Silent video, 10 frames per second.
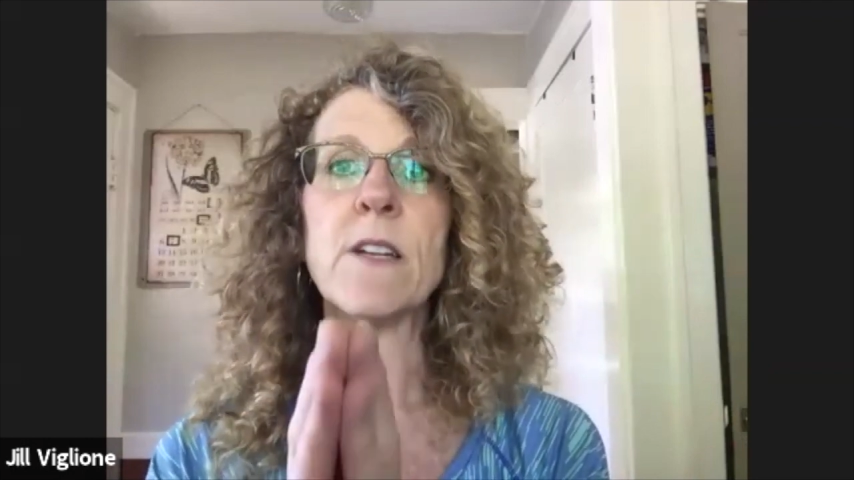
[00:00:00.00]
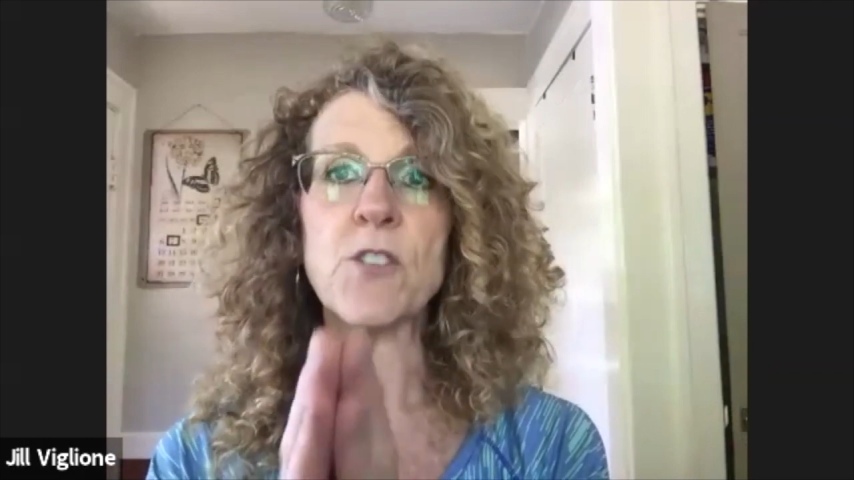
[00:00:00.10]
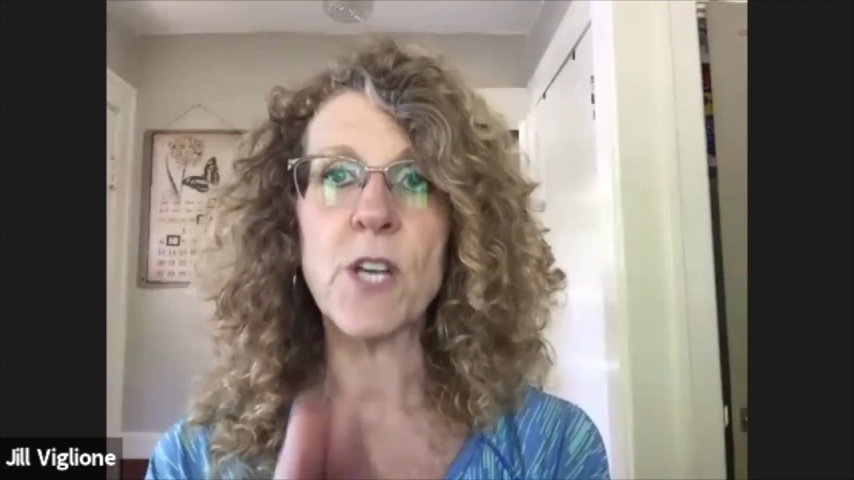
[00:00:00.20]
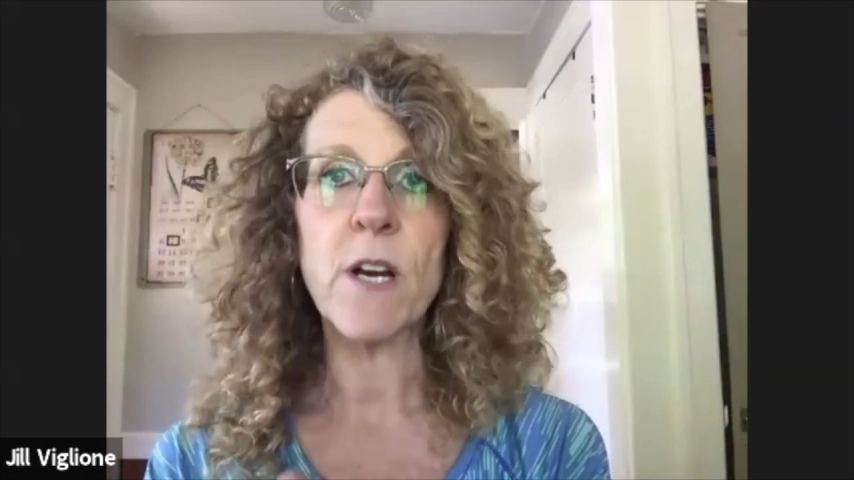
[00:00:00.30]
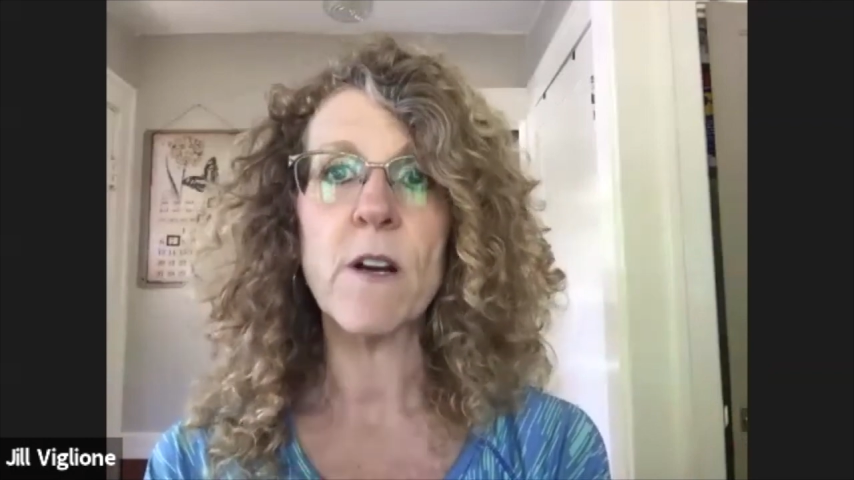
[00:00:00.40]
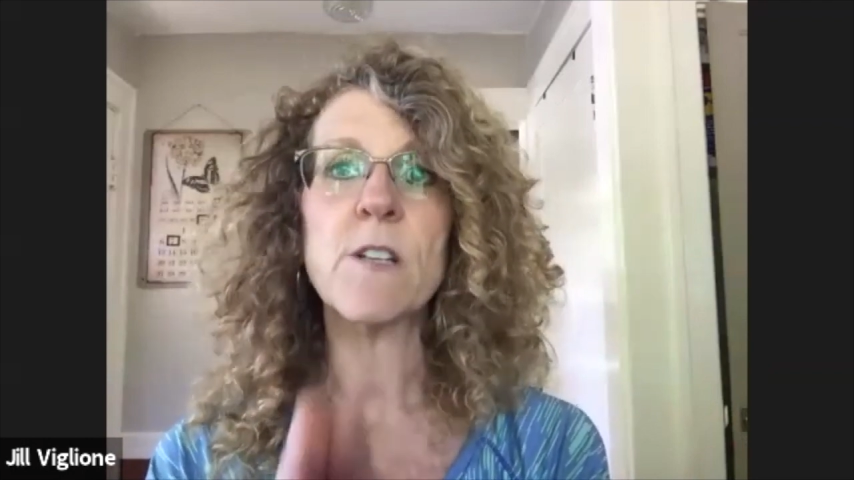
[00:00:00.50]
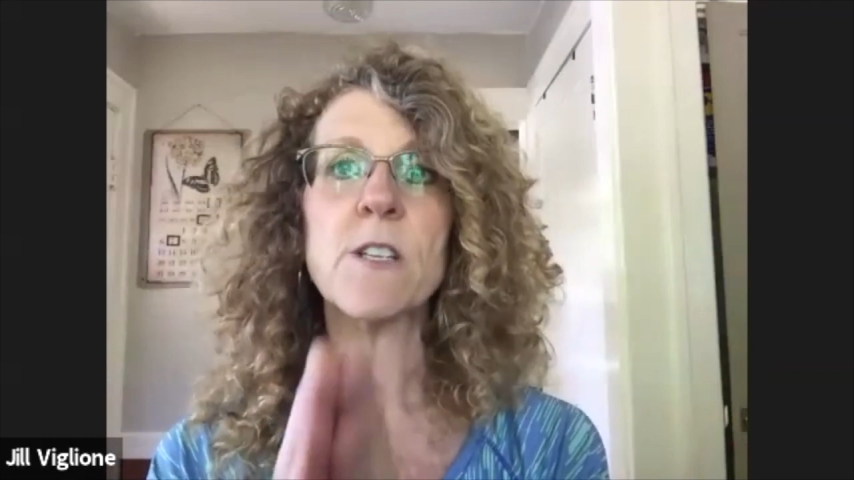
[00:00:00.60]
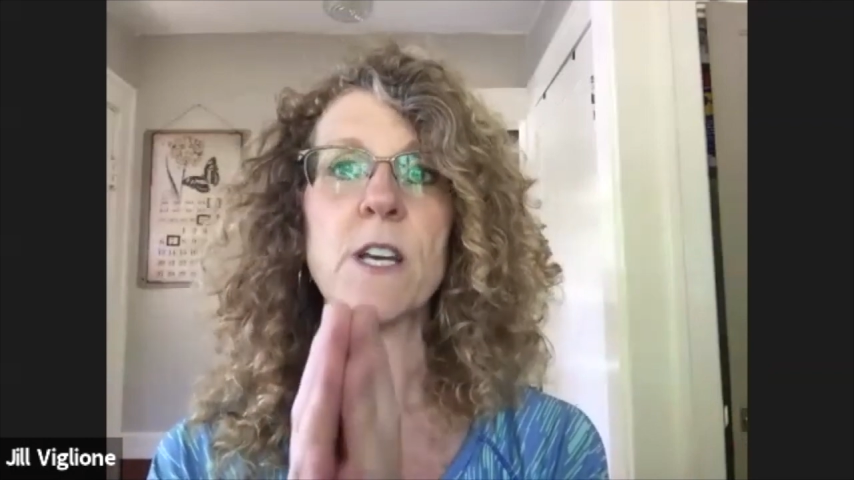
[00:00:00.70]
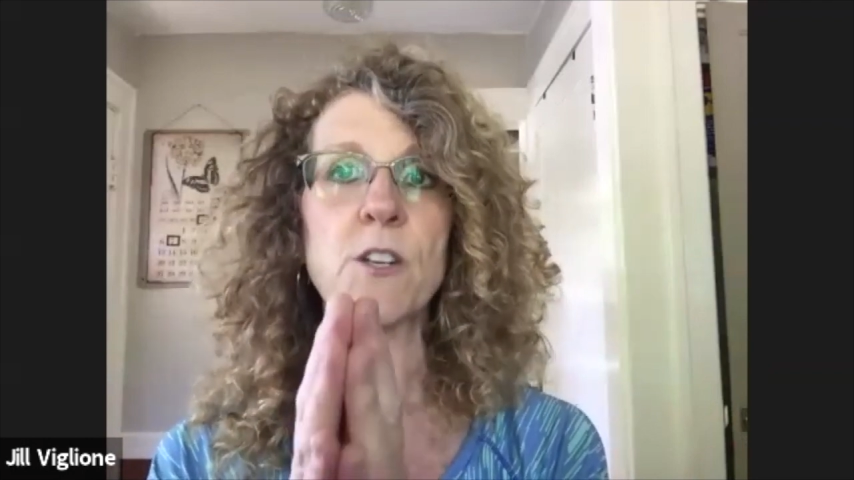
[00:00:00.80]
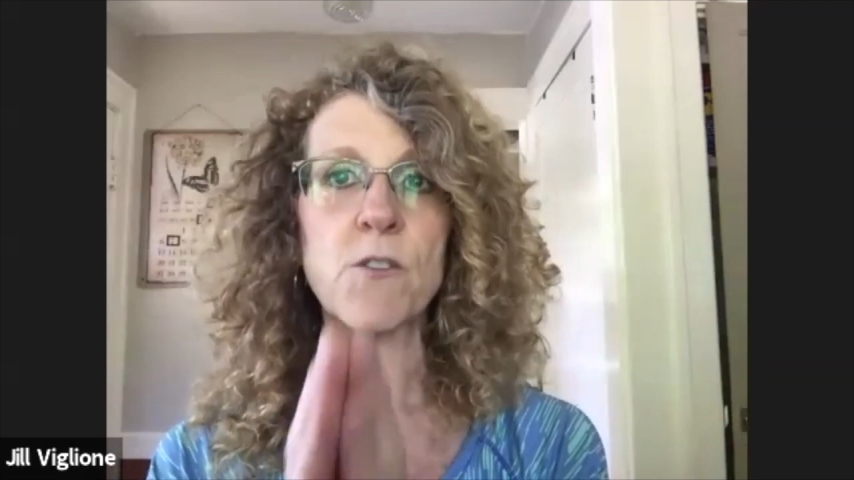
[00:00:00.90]
and
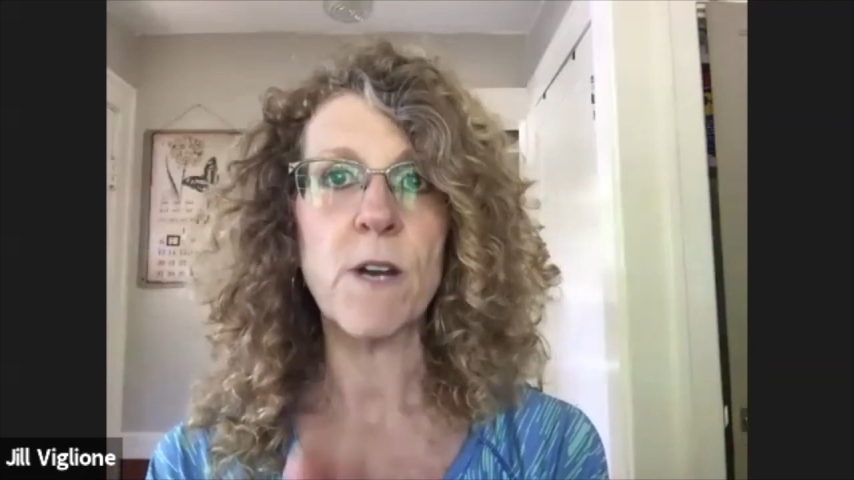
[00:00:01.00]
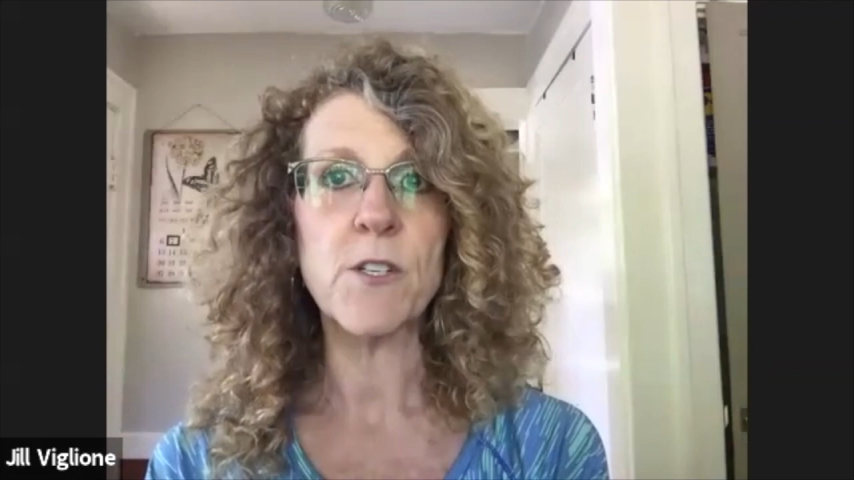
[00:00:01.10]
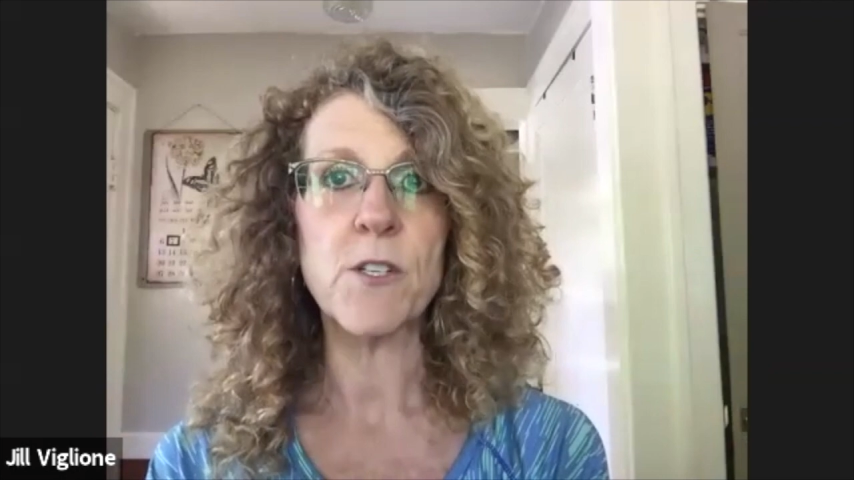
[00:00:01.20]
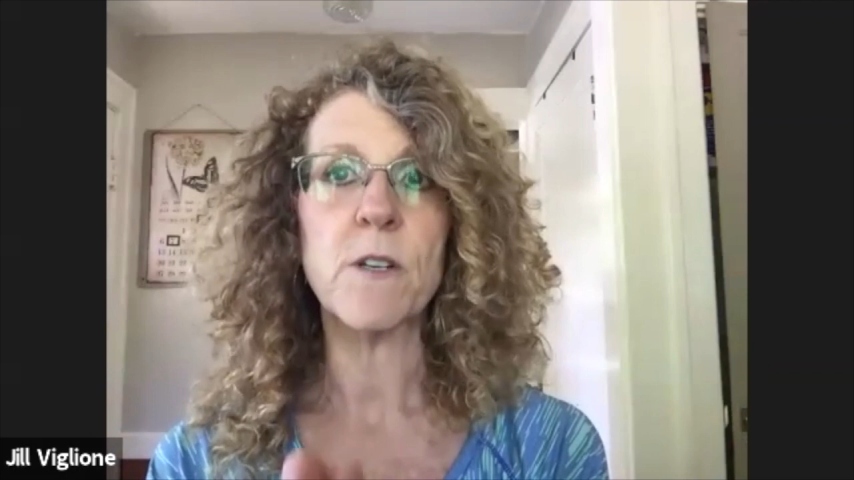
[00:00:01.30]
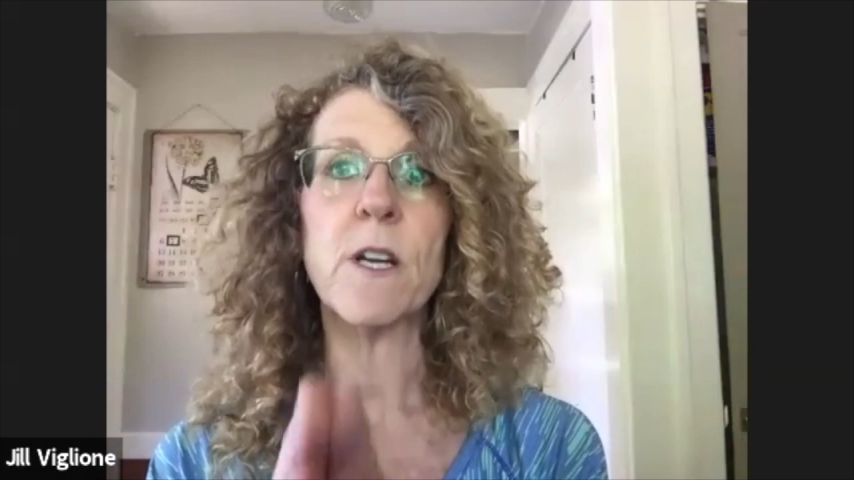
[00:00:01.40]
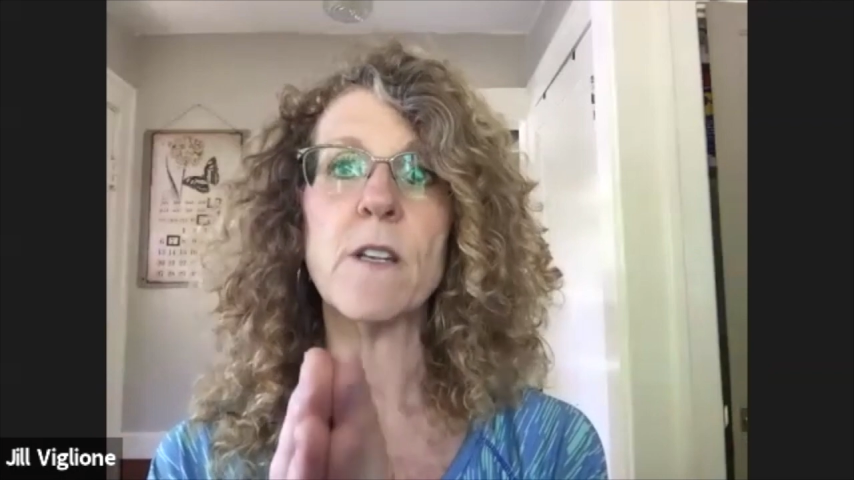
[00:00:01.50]
cherish and treasure